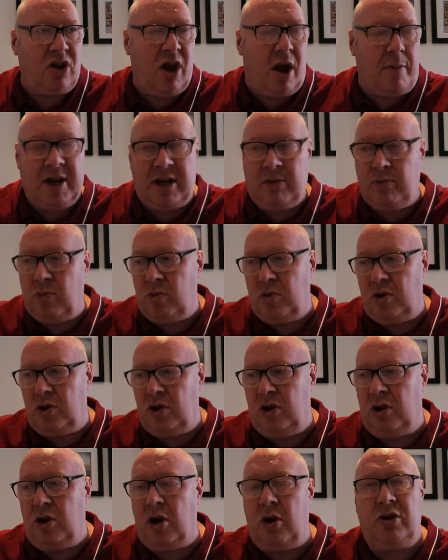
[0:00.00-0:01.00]
I mean,
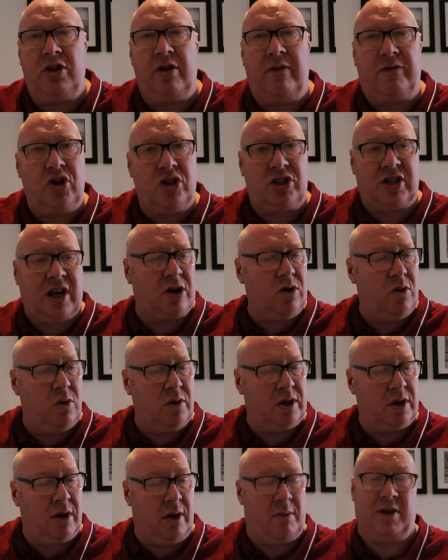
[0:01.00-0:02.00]
you've just had
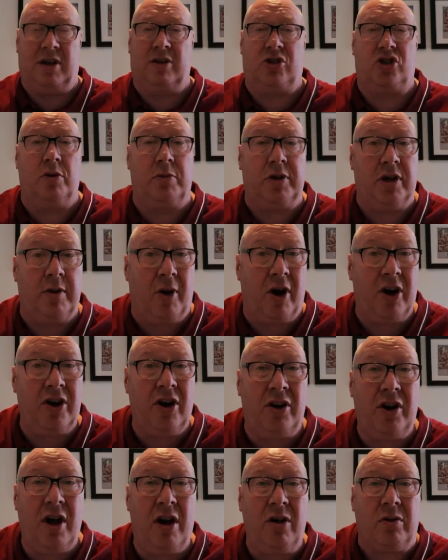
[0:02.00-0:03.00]
all the... I mean, some of you might
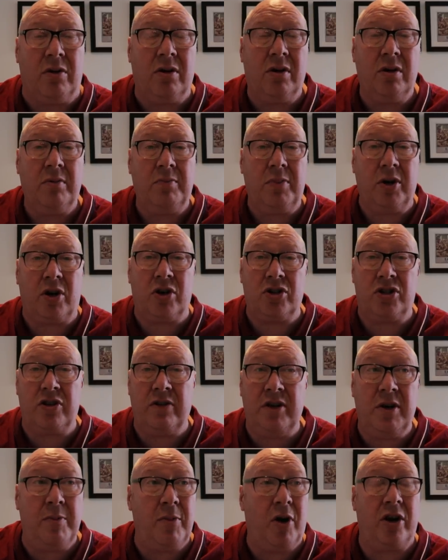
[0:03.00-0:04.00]
not know, because so
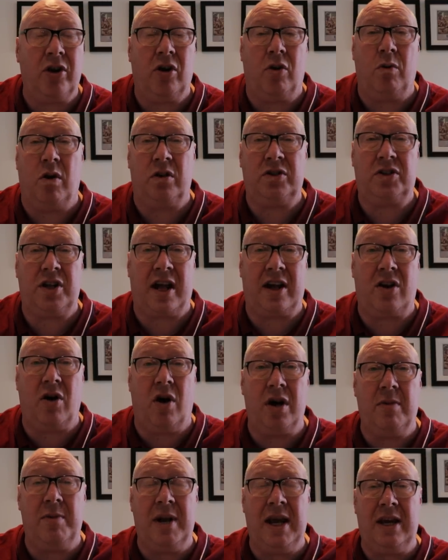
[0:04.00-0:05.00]
you might not watch that
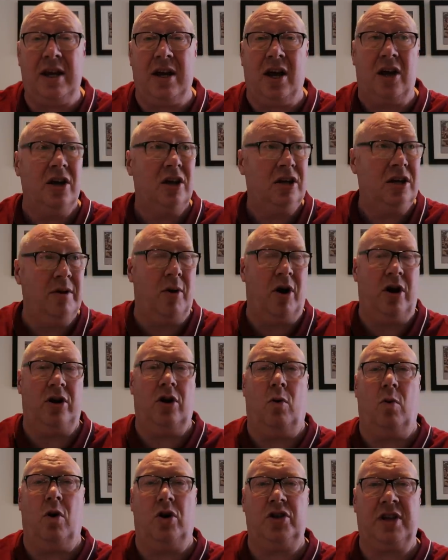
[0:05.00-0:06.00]
kind of media. You might
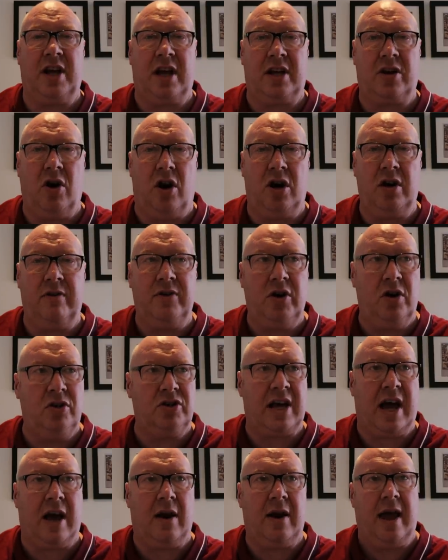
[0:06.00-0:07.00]
not watch that kind of
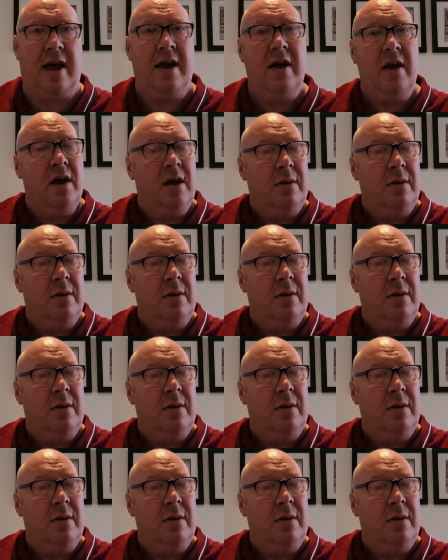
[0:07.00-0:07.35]
news outlet.